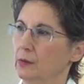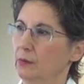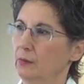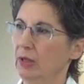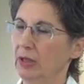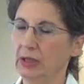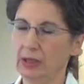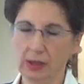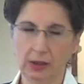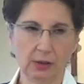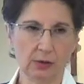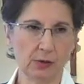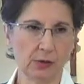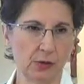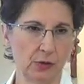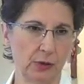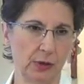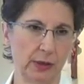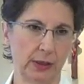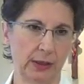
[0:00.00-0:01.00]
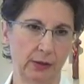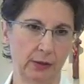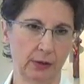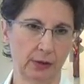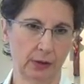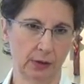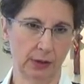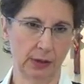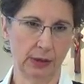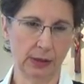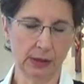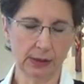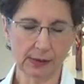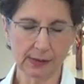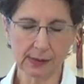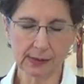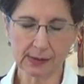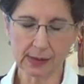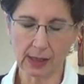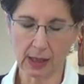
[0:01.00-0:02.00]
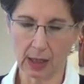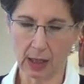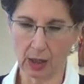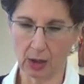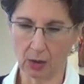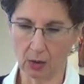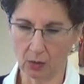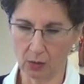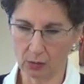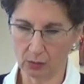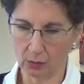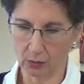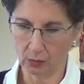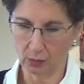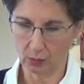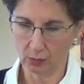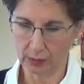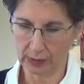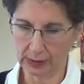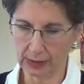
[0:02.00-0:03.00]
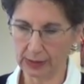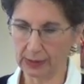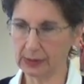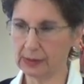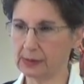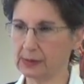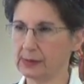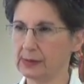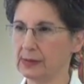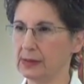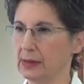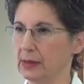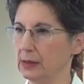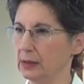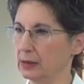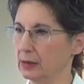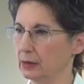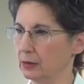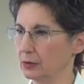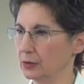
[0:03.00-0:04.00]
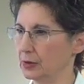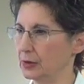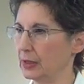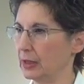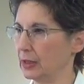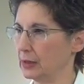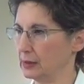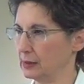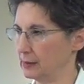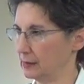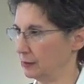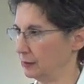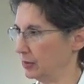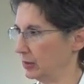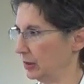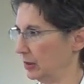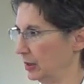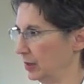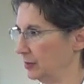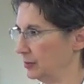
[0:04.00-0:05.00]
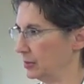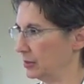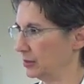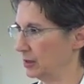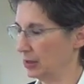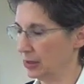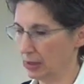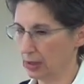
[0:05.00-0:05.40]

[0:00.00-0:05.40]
Many years later, and this is how we need to see and understand sometimes